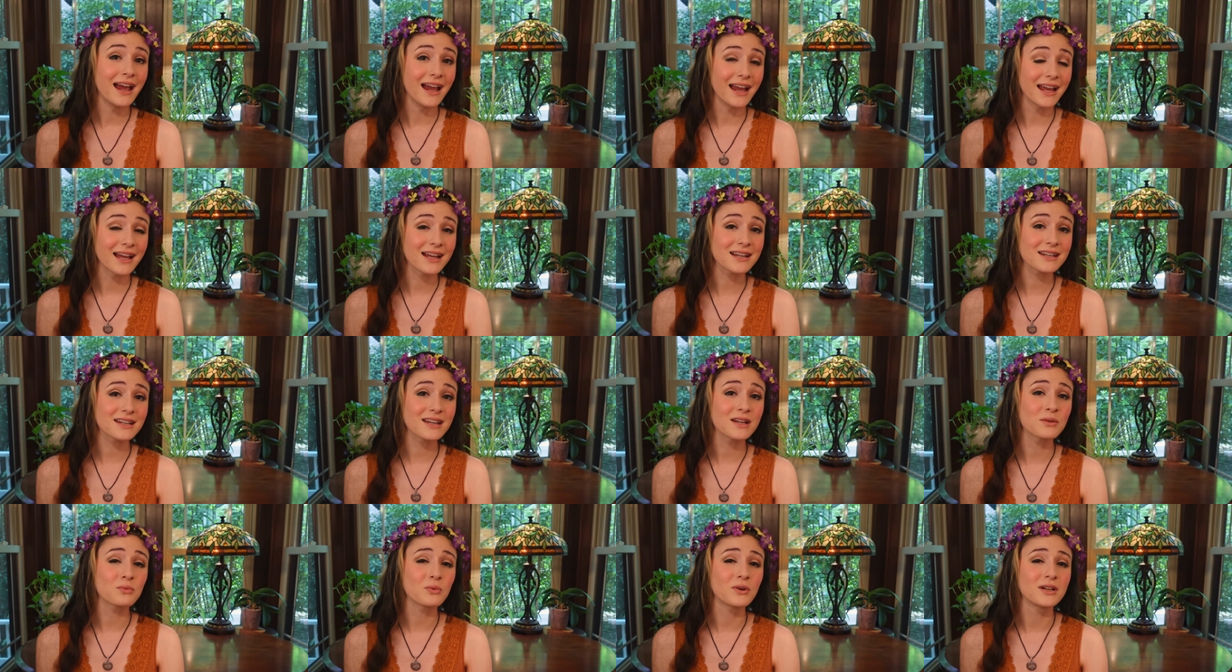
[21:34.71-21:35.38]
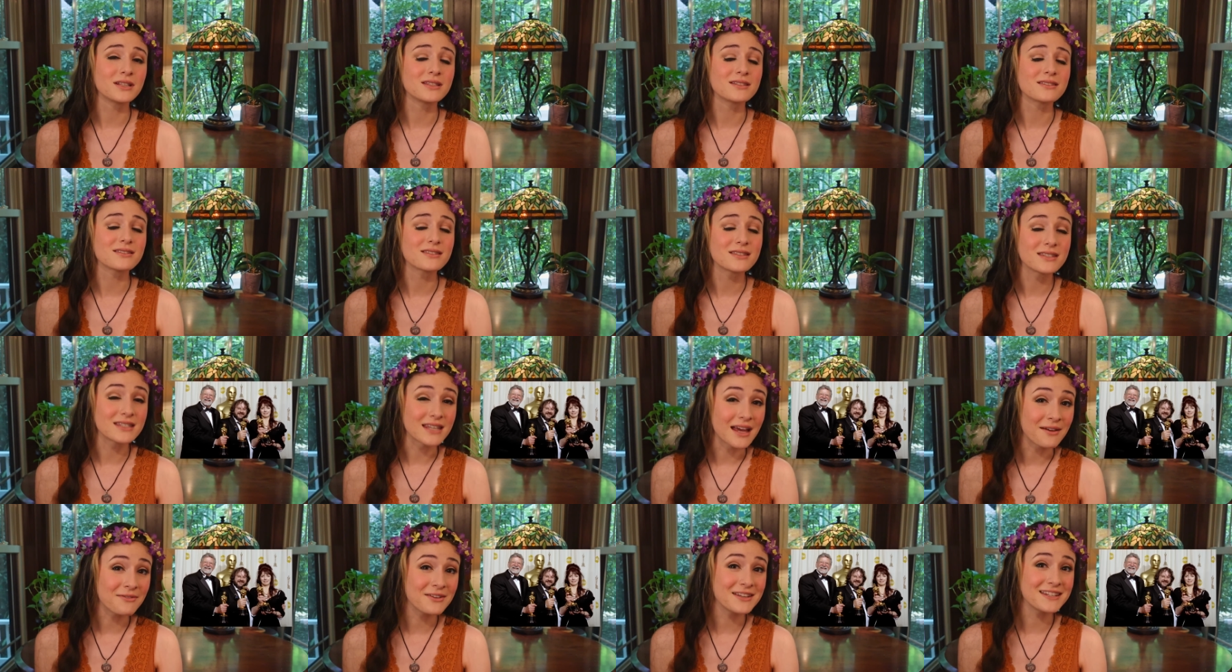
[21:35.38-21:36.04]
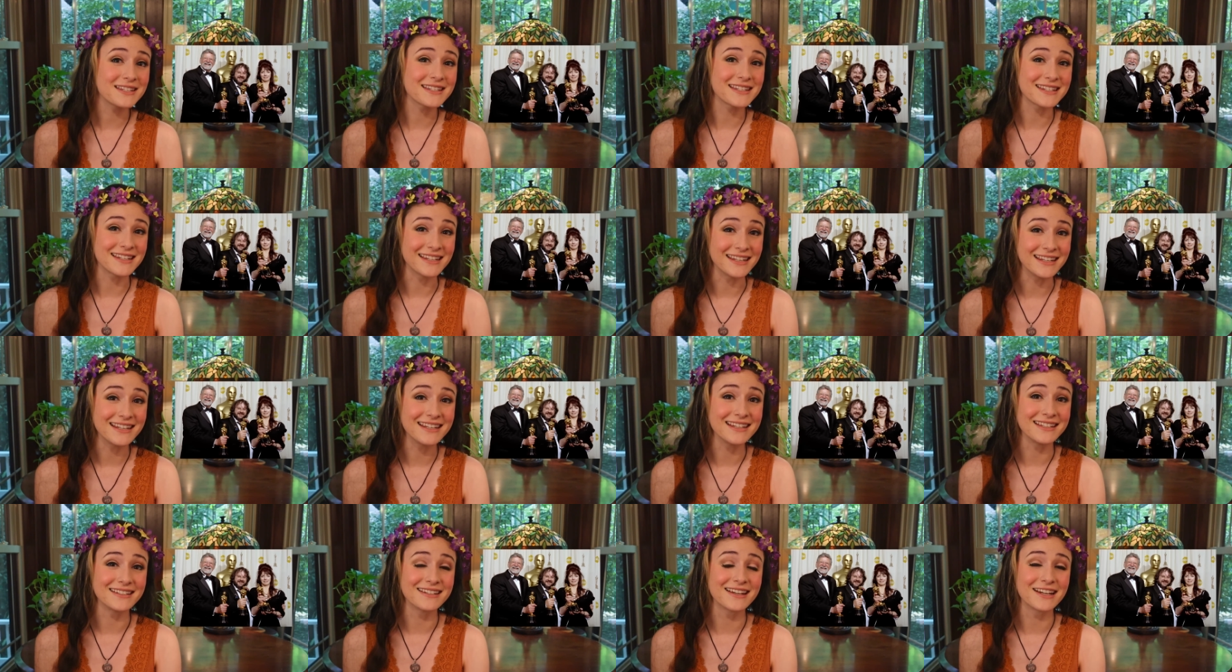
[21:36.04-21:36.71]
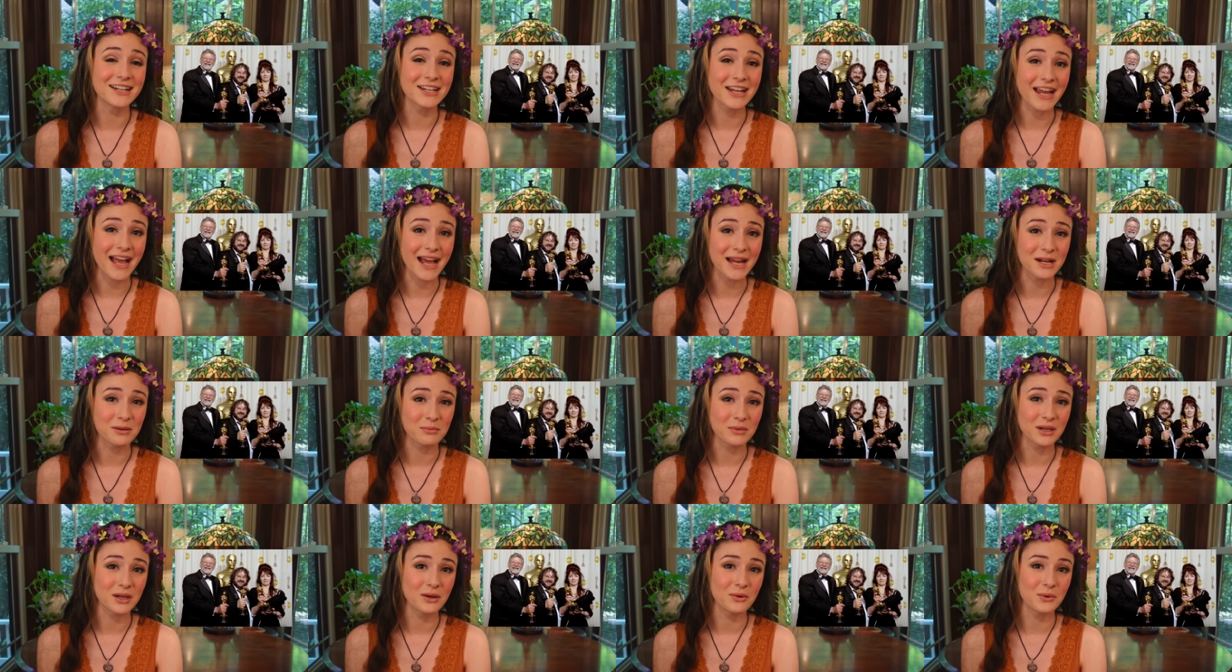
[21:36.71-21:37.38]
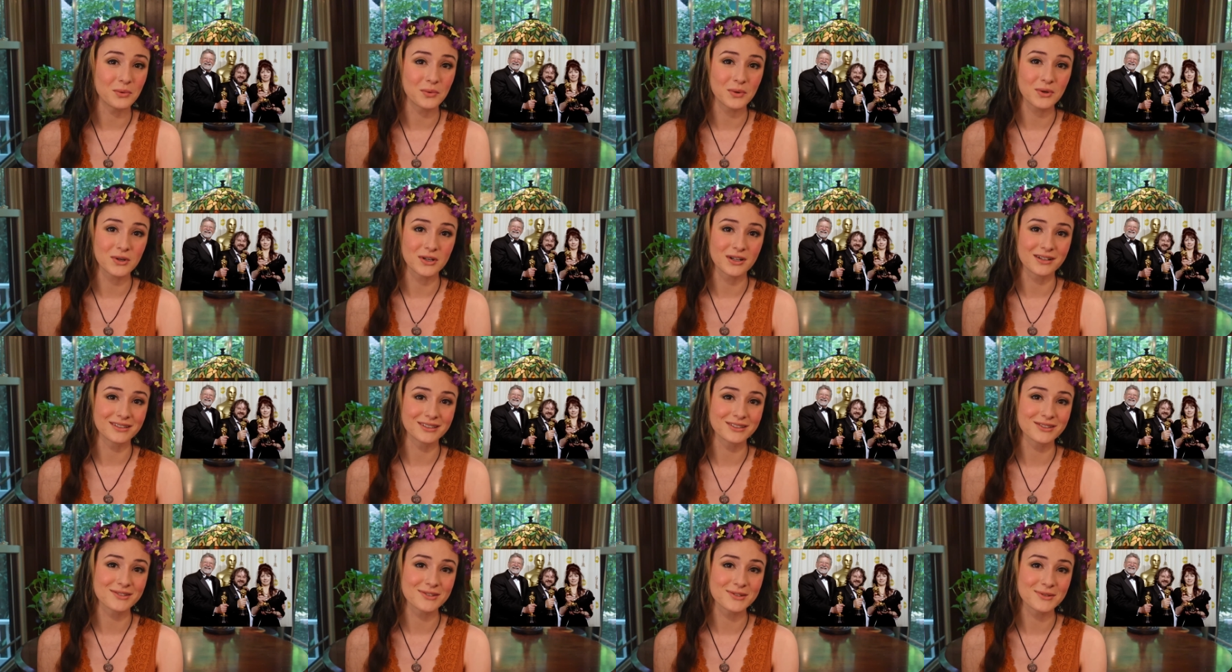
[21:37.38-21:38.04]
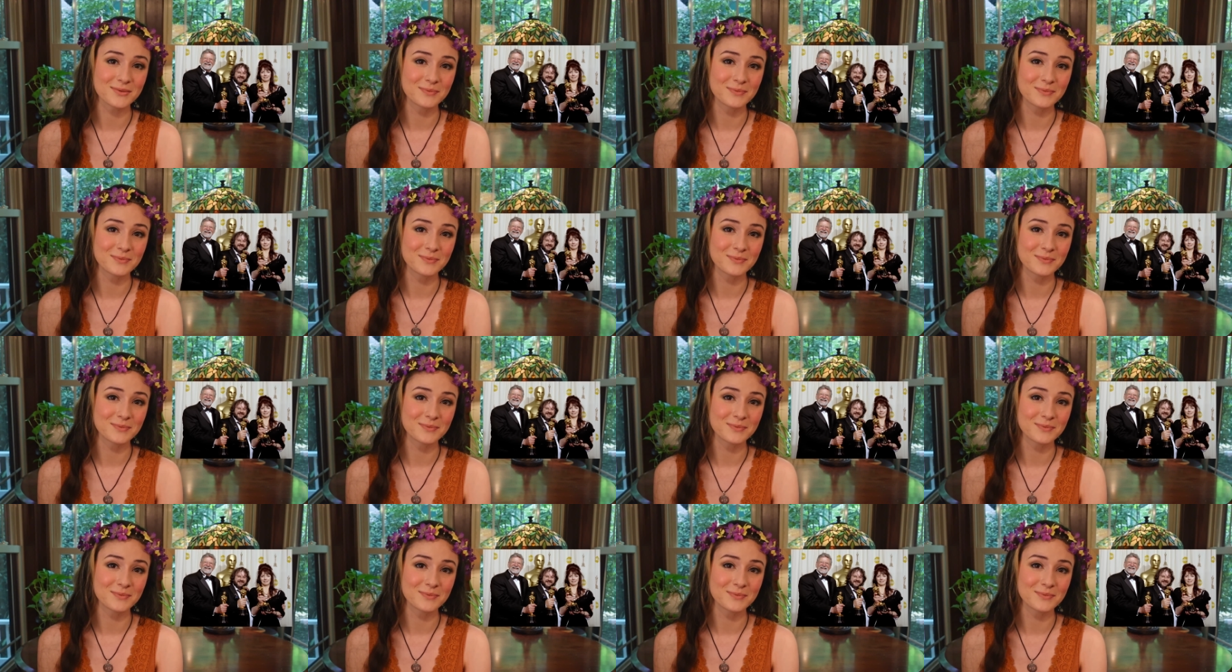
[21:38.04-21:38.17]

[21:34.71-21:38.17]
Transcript: and it won seventeen Academy Awards.